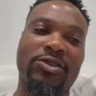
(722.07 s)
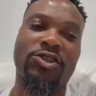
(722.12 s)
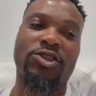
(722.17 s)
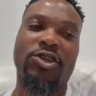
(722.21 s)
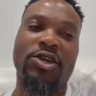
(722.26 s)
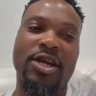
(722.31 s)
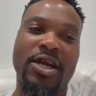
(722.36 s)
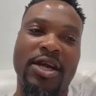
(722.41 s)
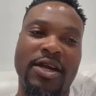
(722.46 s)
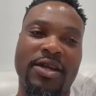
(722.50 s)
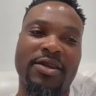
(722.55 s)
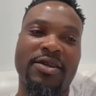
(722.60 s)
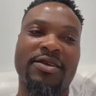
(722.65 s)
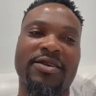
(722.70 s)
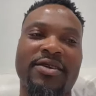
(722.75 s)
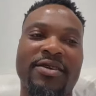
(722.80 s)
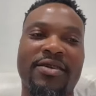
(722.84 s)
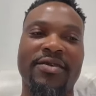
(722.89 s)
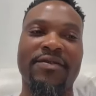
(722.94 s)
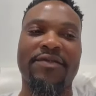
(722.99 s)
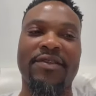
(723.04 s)
Austria.
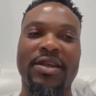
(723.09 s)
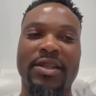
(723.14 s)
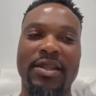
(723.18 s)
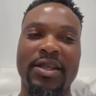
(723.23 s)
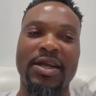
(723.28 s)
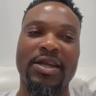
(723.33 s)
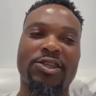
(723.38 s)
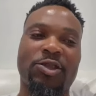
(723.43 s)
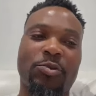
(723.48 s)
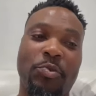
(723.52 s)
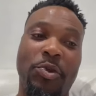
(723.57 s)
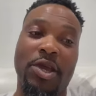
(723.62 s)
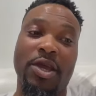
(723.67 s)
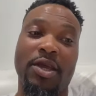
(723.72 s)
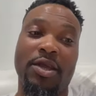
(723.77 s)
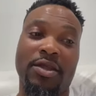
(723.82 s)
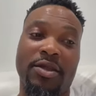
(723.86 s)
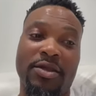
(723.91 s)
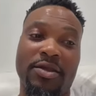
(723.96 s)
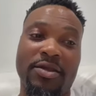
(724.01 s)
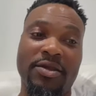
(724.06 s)
After that,
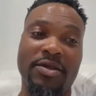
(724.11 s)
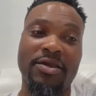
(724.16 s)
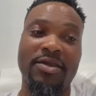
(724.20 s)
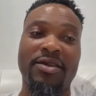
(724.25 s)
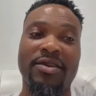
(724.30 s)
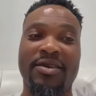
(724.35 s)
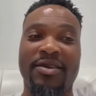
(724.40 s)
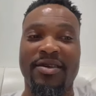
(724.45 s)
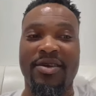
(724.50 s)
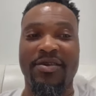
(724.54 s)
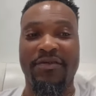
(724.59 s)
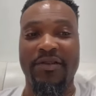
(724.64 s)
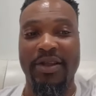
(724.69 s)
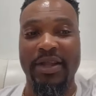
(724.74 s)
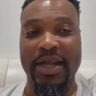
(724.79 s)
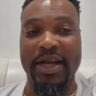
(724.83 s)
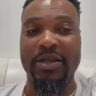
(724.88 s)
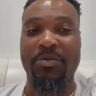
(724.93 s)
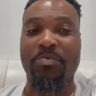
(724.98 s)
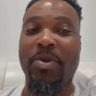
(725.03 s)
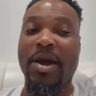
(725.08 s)
Spain. After
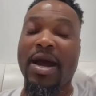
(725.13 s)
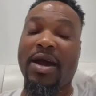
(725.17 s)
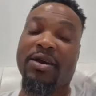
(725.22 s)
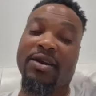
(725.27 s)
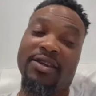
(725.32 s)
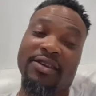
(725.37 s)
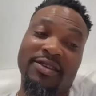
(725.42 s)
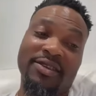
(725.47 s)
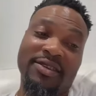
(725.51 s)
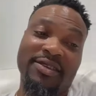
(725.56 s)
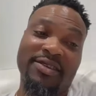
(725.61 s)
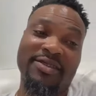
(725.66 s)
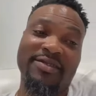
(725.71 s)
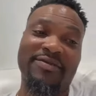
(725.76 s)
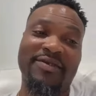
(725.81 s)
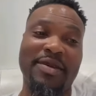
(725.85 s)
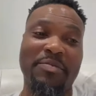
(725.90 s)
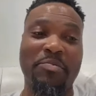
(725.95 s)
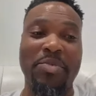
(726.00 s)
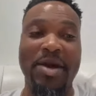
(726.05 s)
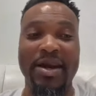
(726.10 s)
that, Paris.
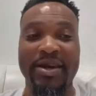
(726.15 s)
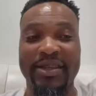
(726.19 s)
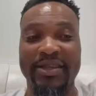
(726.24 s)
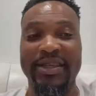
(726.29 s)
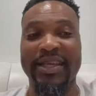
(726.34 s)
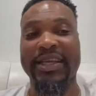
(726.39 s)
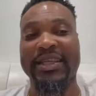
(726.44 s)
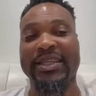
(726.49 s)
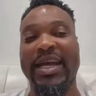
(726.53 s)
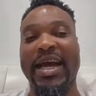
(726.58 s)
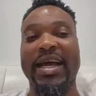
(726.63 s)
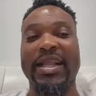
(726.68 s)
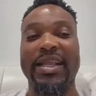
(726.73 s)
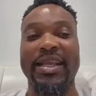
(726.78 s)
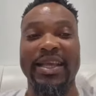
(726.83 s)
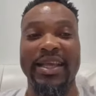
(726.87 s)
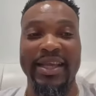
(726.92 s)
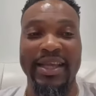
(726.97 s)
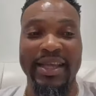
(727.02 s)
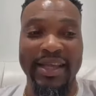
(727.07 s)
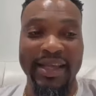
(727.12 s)
After Paris,
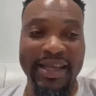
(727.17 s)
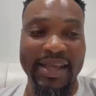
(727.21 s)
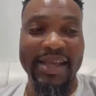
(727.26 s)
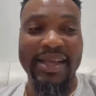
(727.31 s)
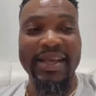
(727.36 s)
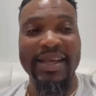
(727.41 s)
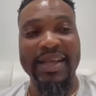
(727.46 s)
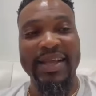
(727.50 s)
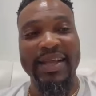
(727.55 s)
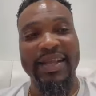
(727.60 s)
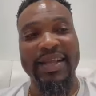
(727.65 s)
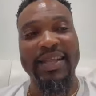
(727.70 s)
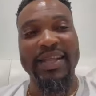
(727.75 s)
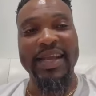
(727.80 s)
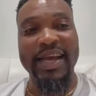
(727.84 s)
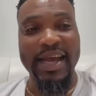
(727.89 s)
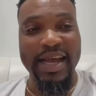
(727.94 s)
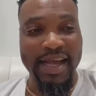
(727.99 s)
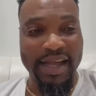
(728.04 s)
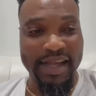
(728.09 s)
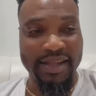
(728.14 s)
Italy.
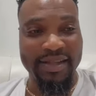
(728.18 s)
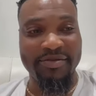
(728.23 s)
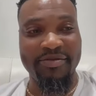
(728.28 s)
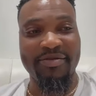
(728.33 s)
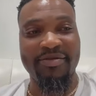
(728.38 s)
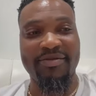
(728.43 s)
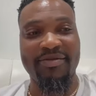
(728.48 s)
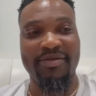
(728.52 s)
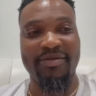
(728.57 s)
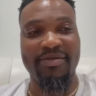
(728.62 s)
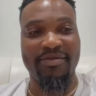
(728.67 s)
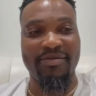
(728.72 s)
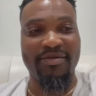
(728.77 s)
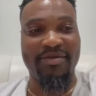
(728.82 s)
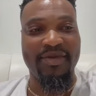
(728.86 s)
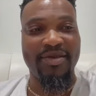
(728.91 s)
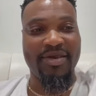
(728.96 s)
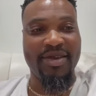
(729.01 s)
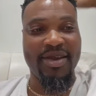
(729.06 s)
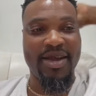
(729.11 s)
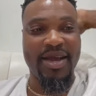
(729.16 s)
Then
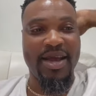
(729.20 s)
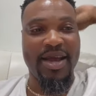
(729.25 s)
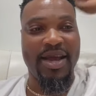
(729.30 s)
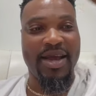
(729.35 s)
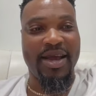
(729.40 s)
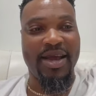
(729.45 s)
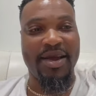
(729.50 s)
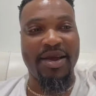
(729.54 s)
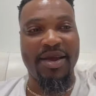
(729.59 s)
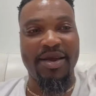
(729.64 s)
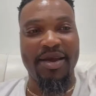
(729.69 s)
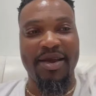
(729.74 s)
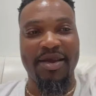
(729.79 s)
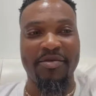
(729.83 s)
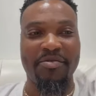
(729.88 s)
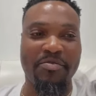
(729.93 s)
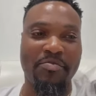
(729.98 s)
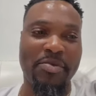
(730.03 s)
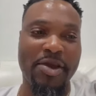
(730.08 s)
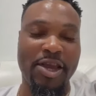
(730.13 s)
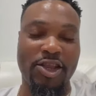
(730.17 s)
uh,
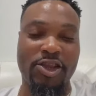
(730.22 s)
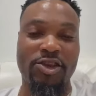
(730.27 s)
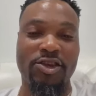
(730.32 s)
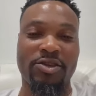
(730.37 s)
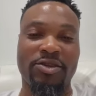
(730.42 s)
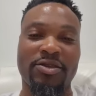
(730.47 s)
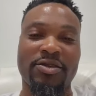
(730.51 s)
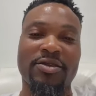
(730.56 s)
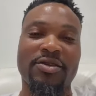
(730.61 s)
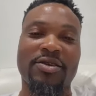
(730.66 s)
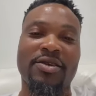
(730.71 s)
Belgium.